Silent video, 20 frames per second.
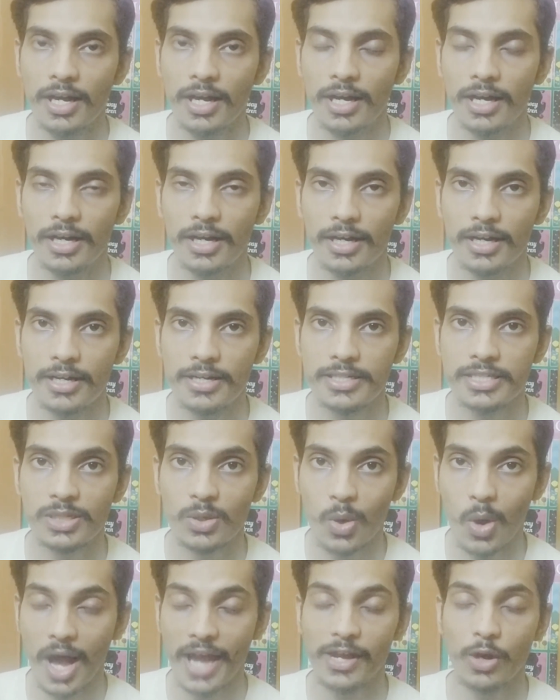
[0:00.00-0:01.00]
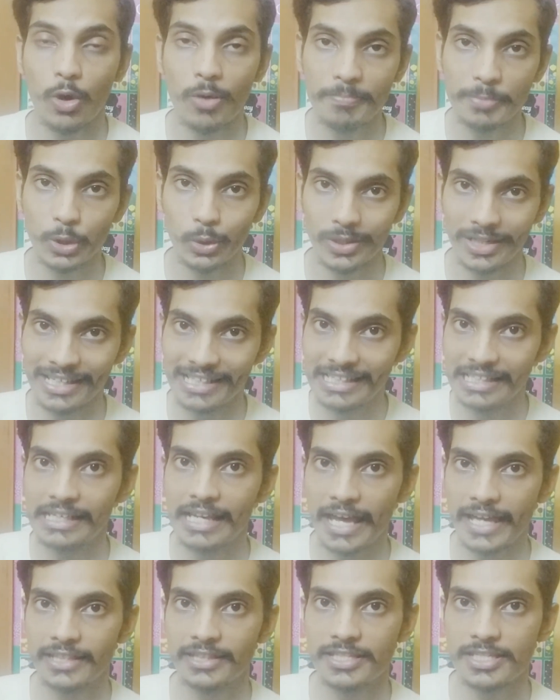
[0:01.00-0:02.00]
So I hope you really
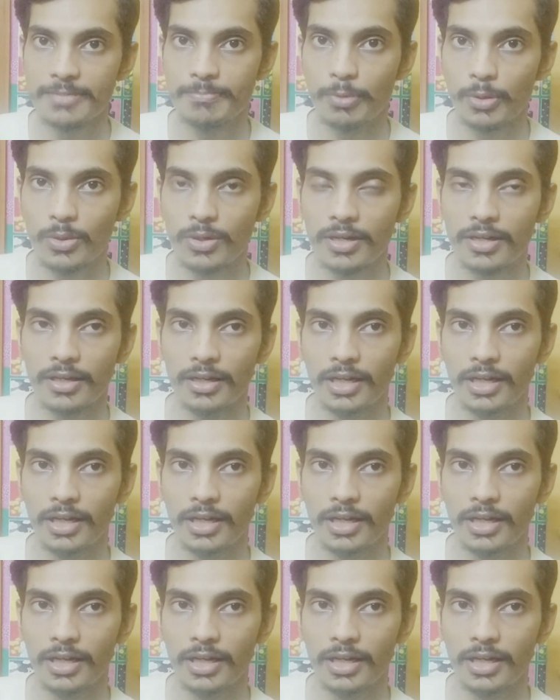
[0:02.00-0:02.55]
like this book,